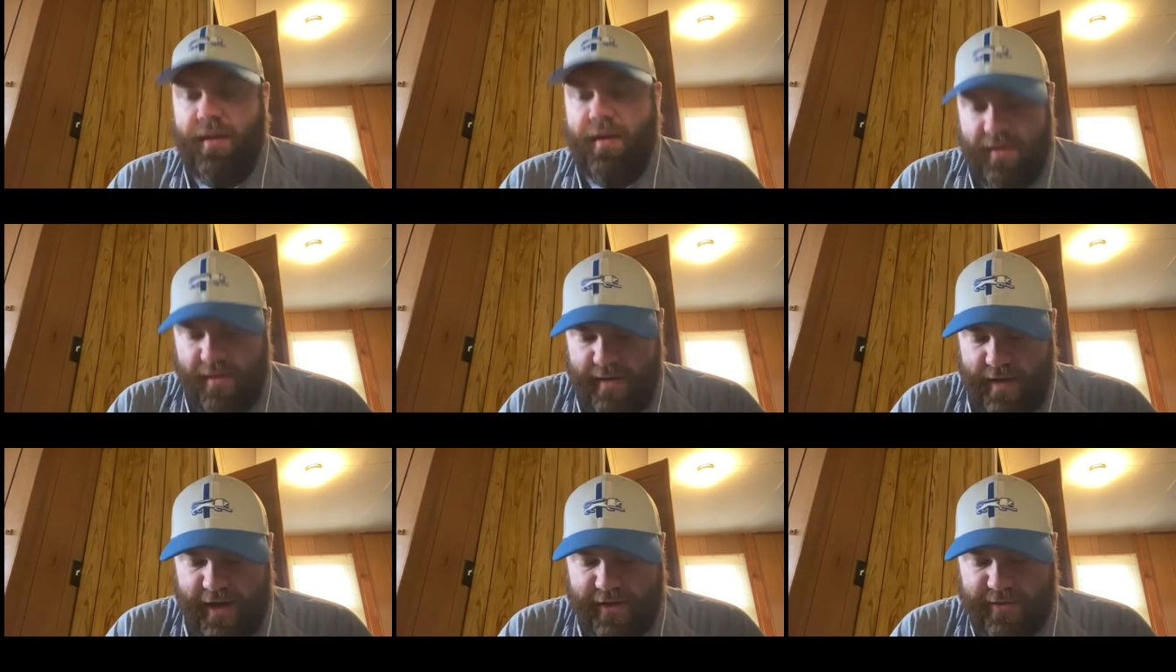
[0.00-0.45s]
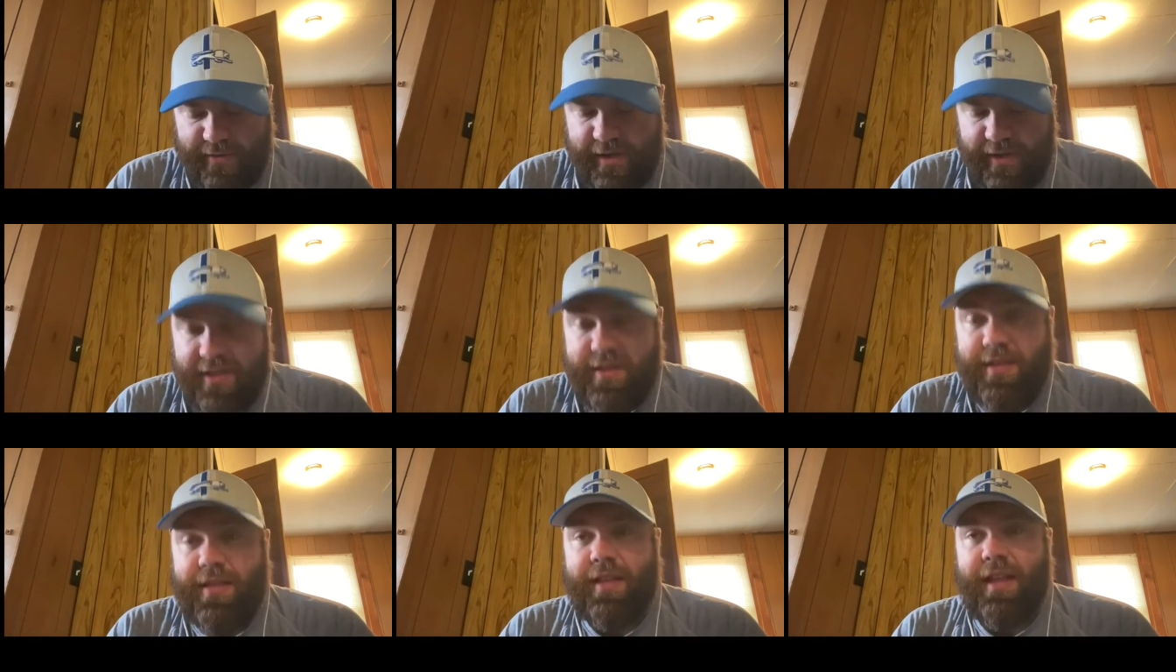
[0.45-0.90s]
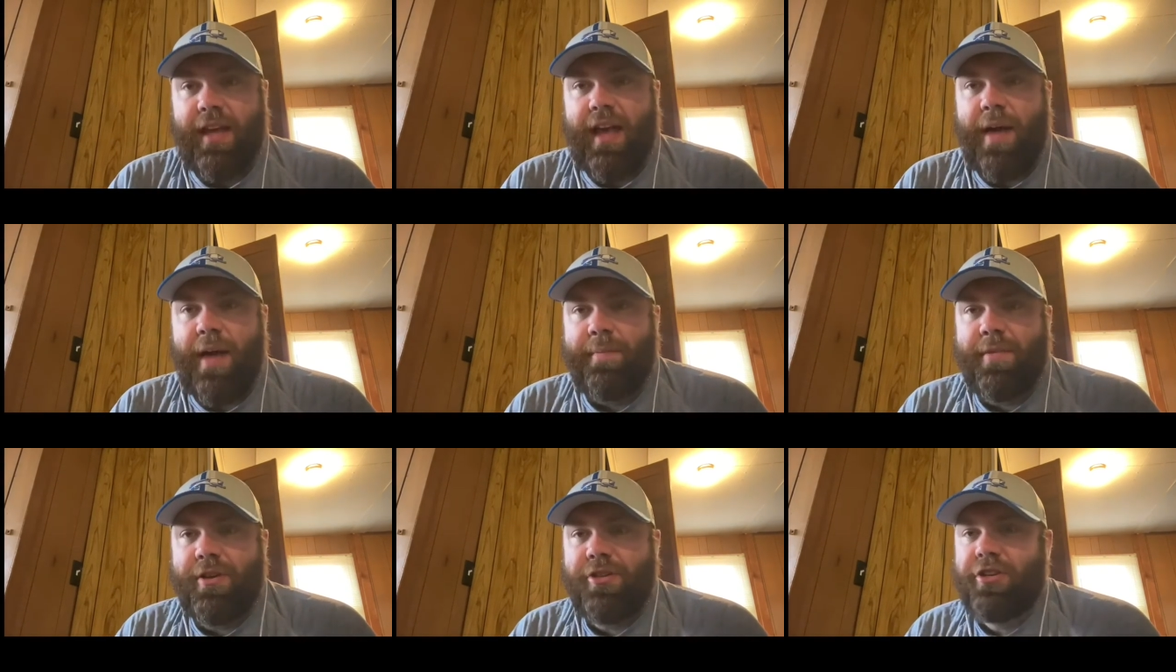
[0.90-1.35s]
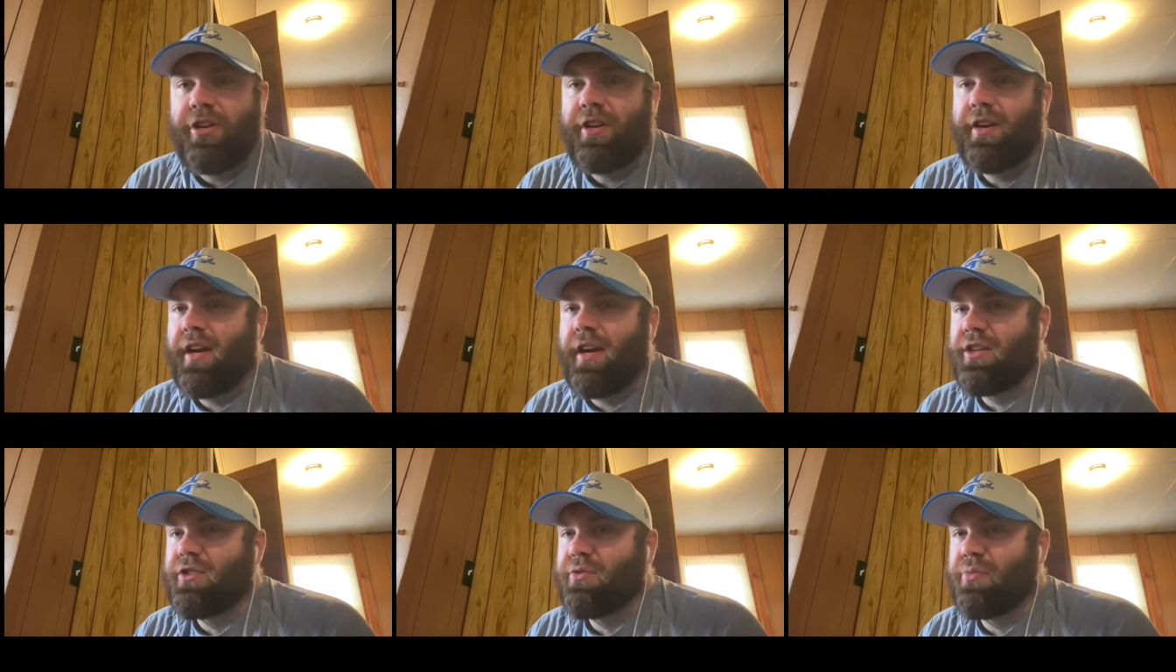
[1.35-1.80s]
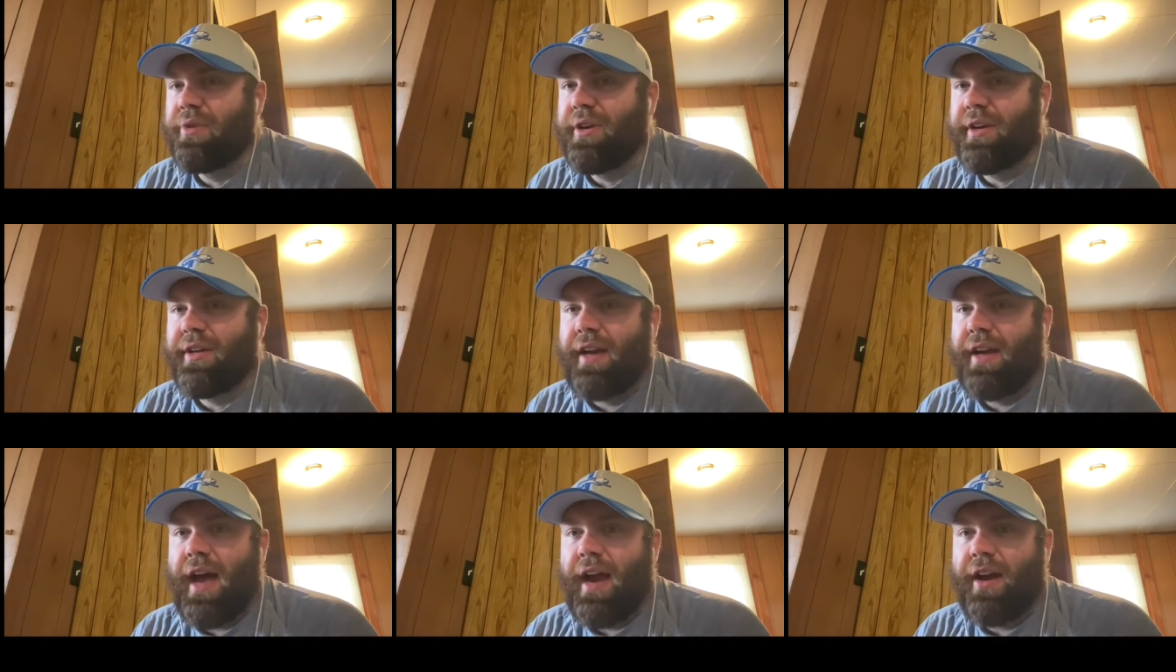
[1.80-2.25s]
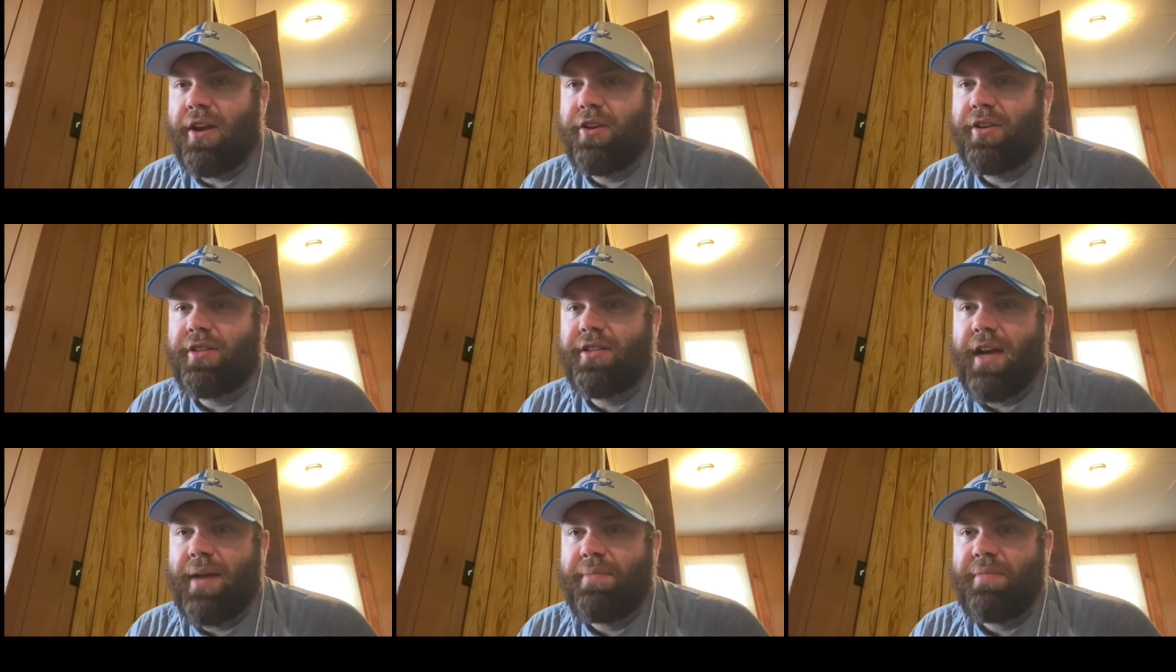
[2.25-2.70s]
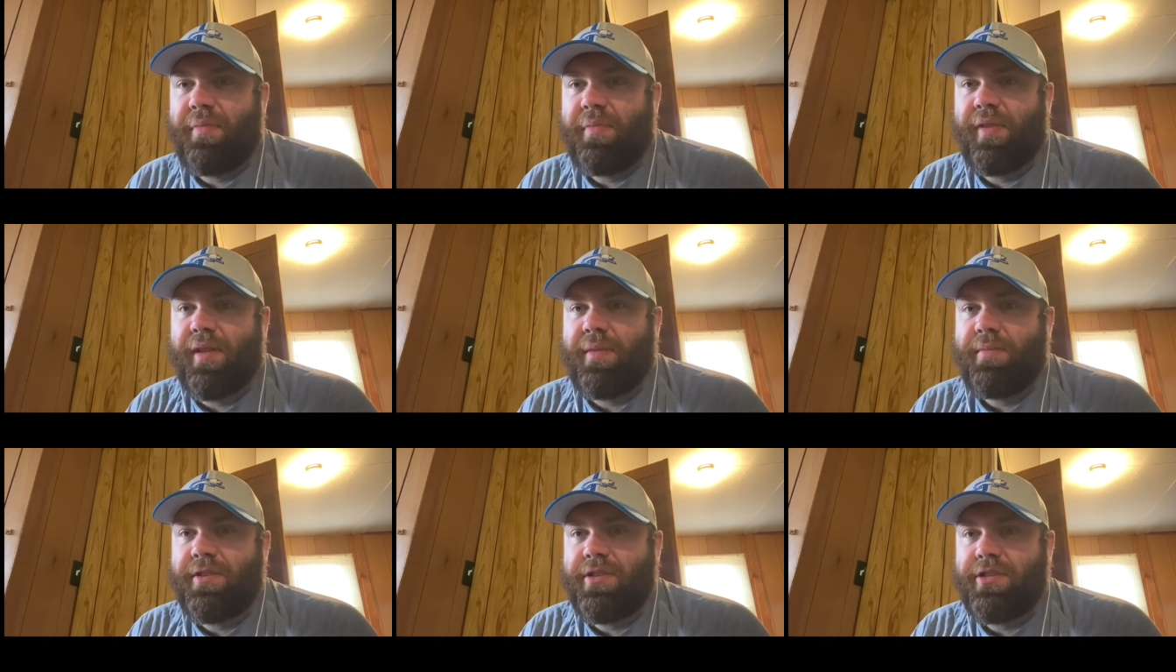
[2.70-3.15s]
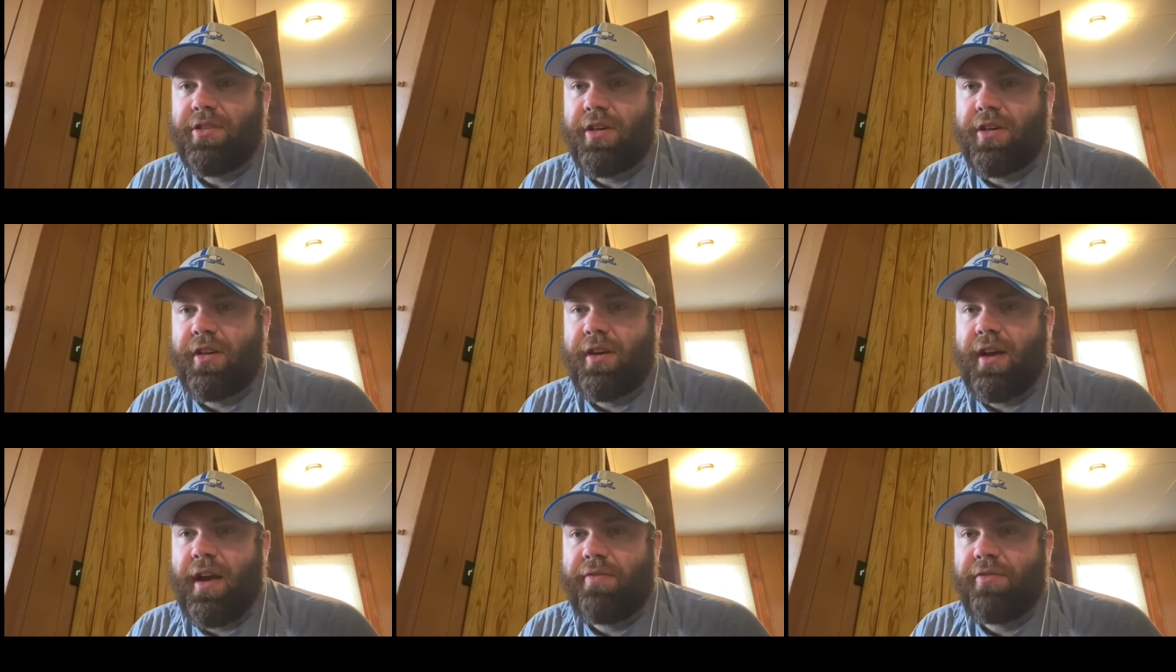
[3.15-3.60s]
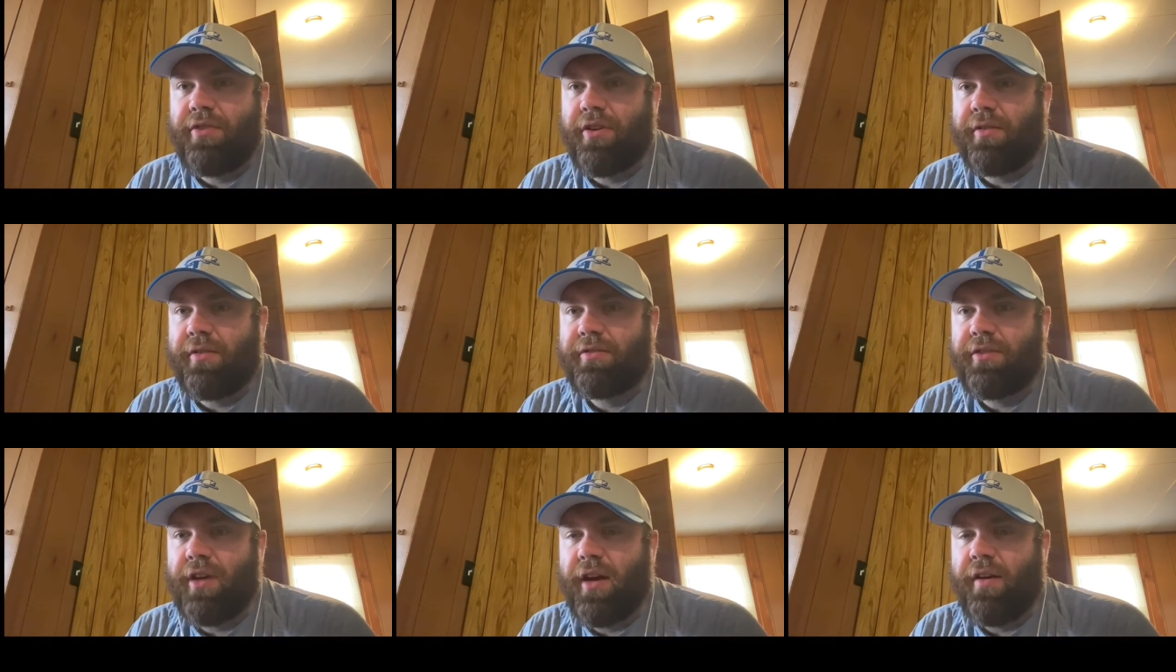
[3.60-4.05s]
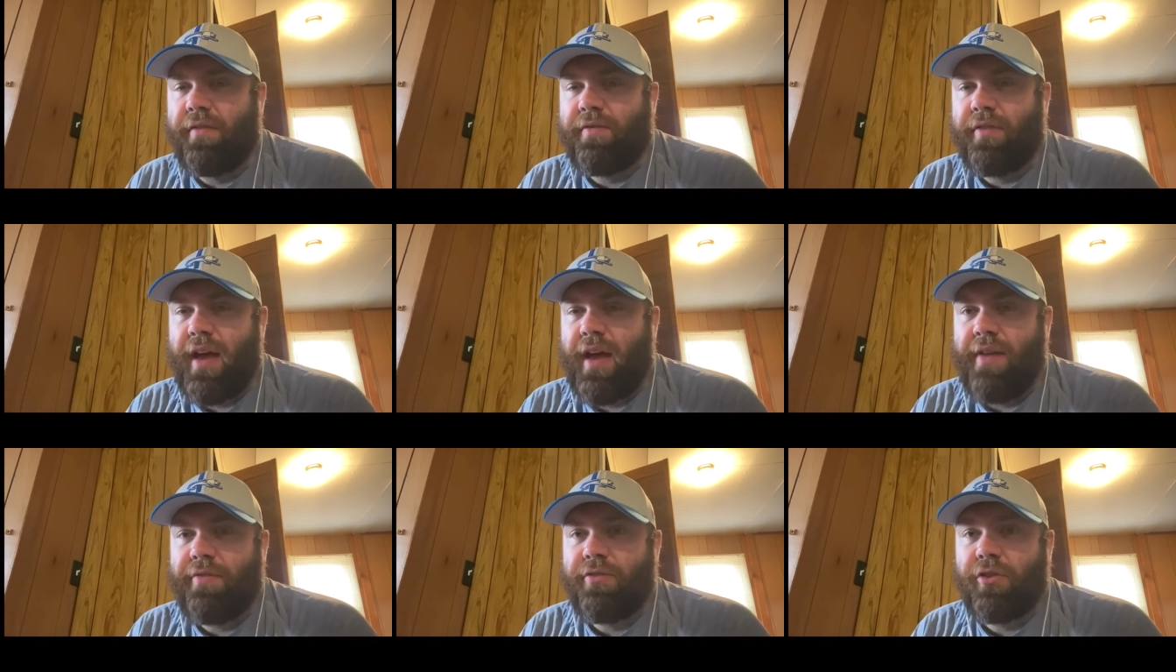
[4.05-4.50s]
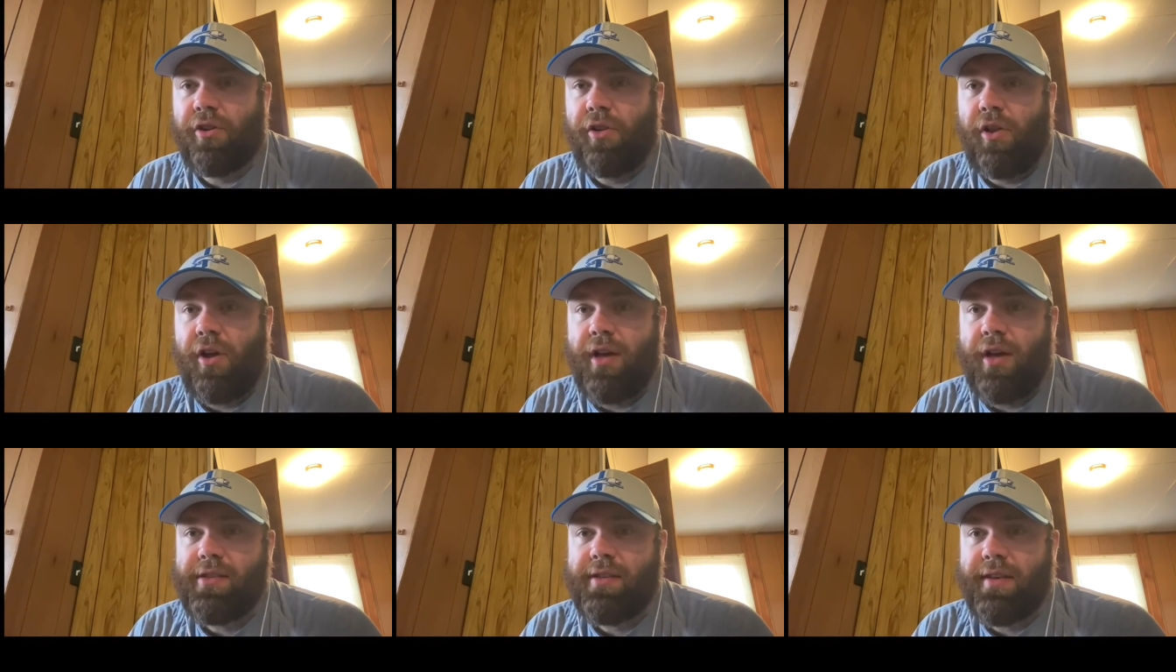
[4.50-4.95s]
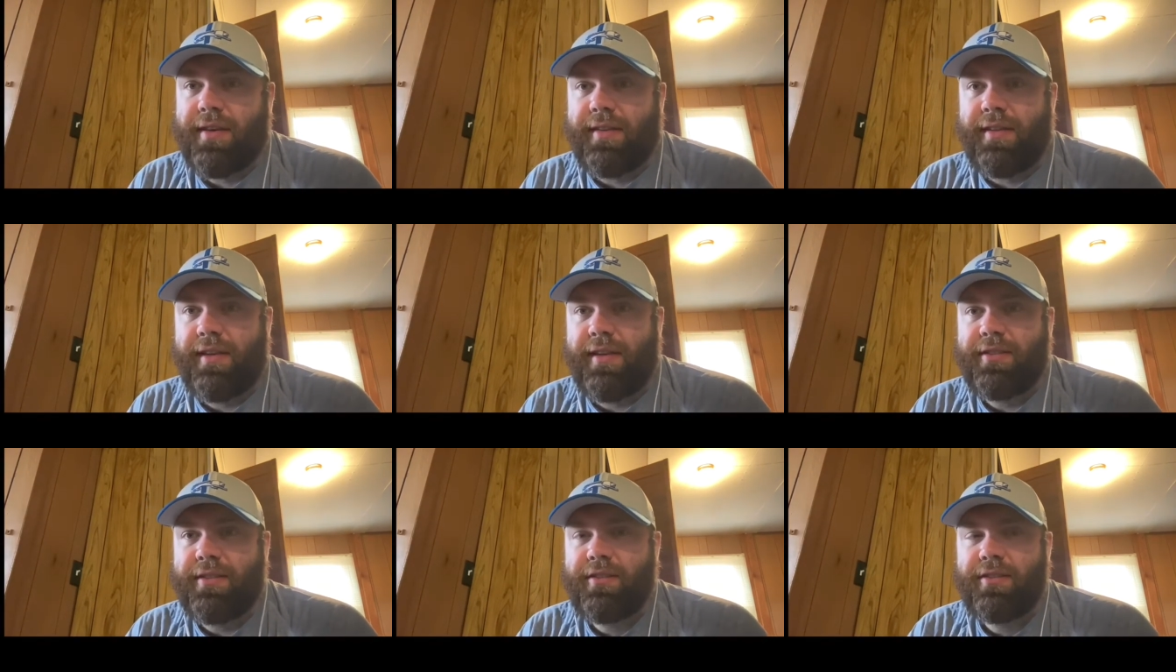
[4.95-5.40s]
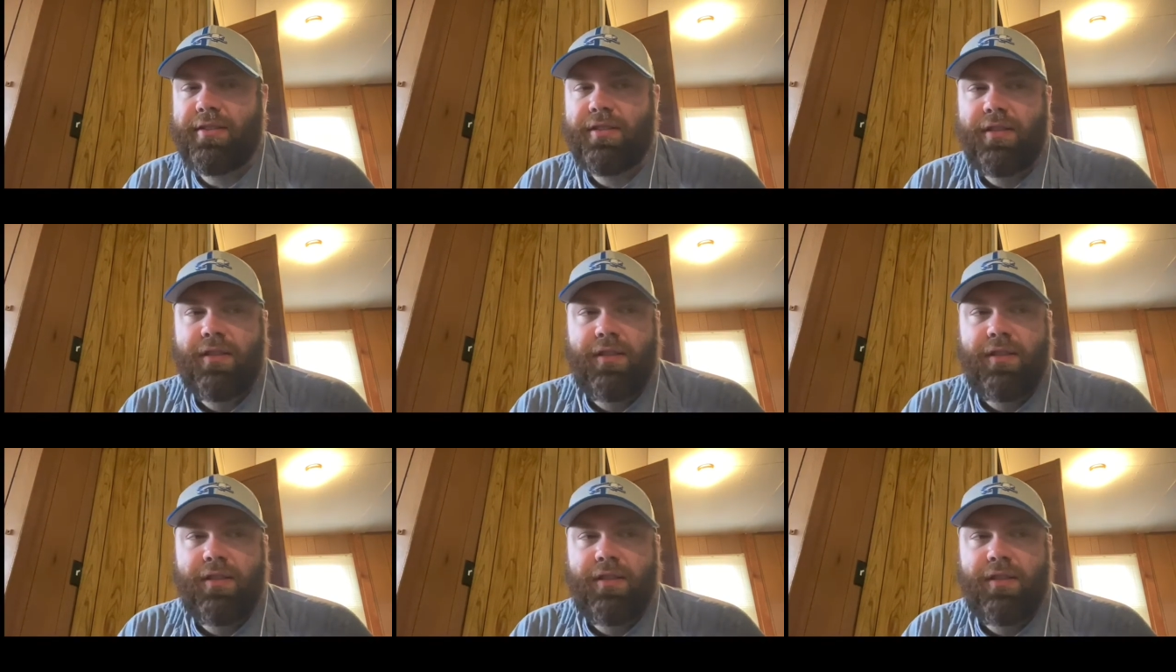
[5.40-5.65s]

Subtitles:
As we can see, they got Michigan next week. Not a good time to play Michigan after a loss like this.